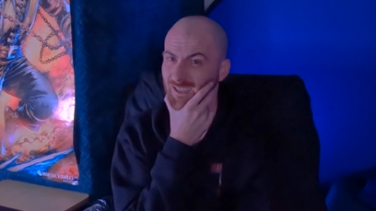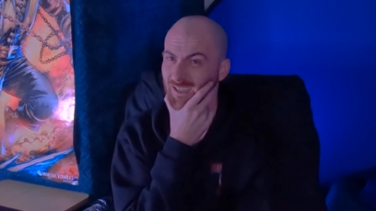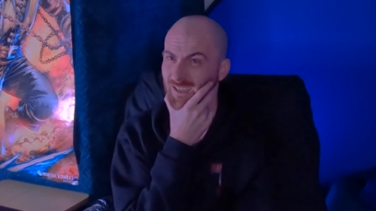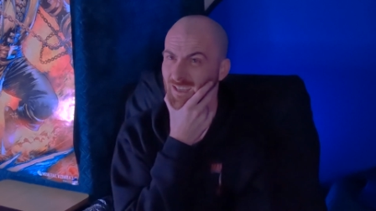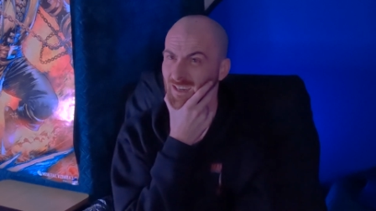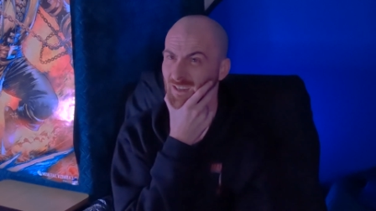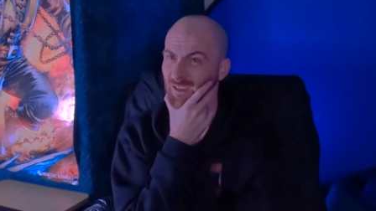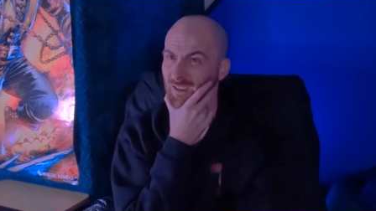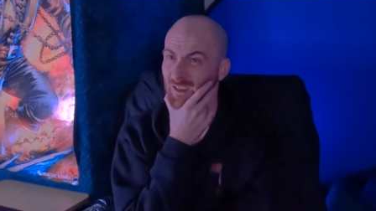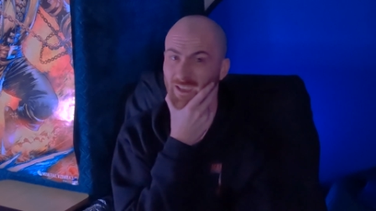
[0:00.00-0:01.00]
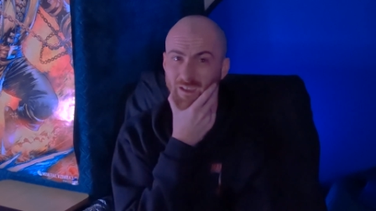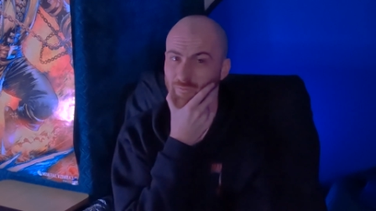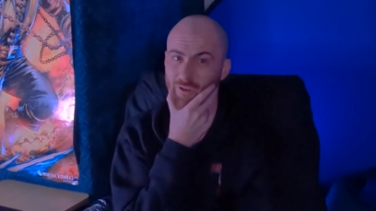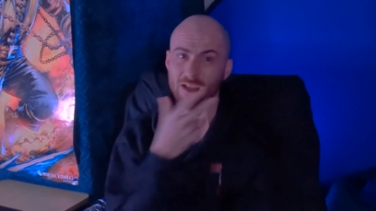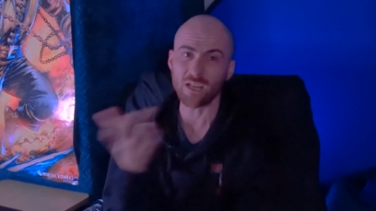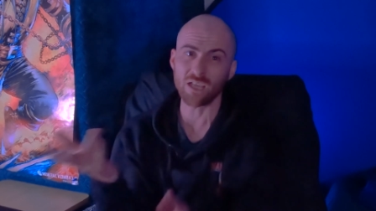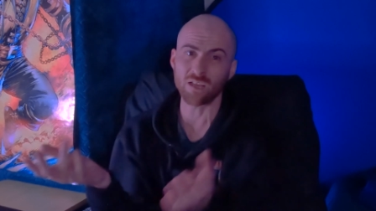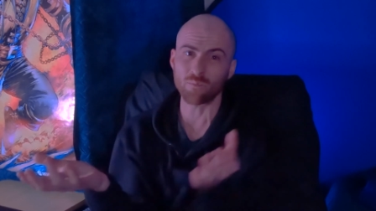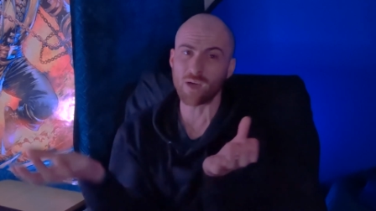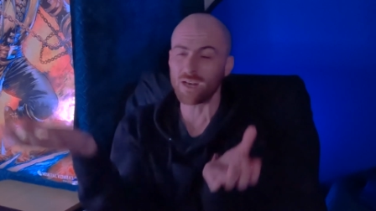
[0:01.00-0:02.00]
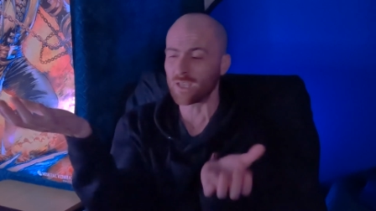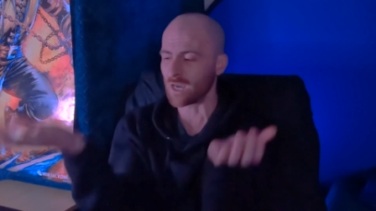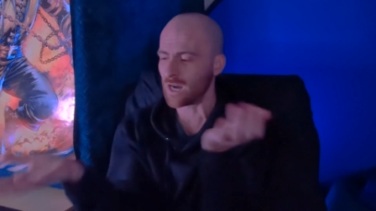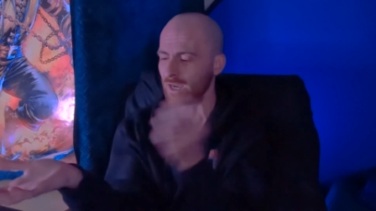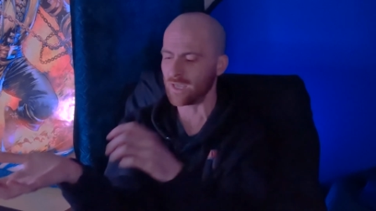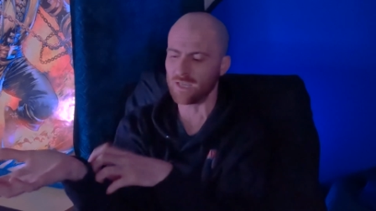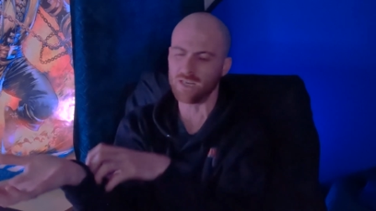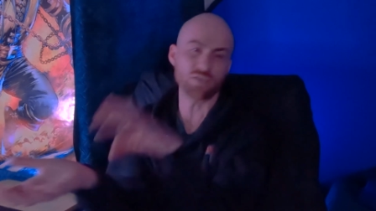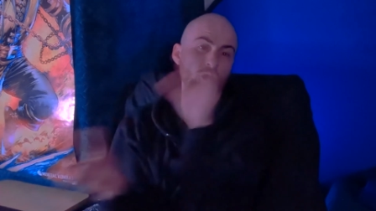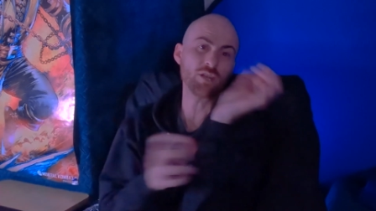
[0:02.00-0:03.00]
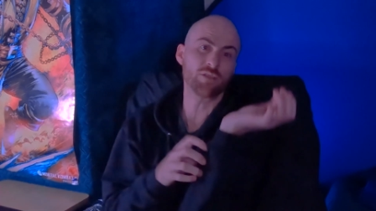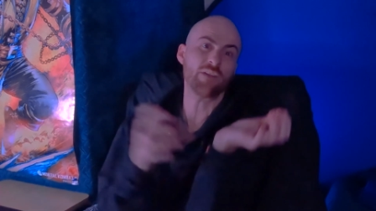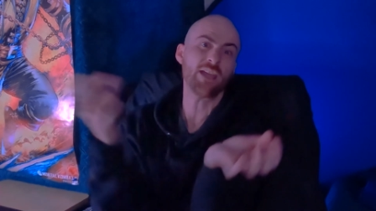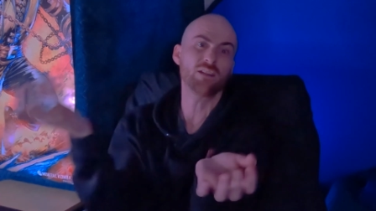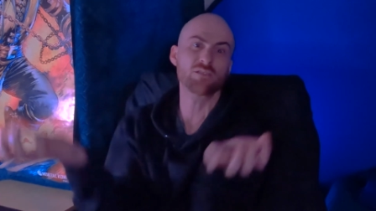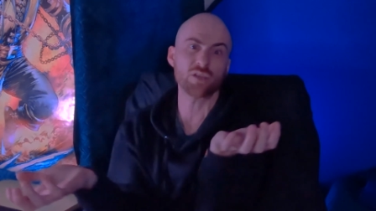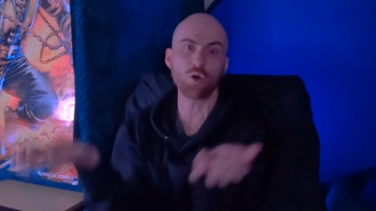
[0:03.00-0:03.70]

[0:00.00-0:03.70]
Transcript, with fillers: It kind of like in Freddy, when the guy and he's got his veins,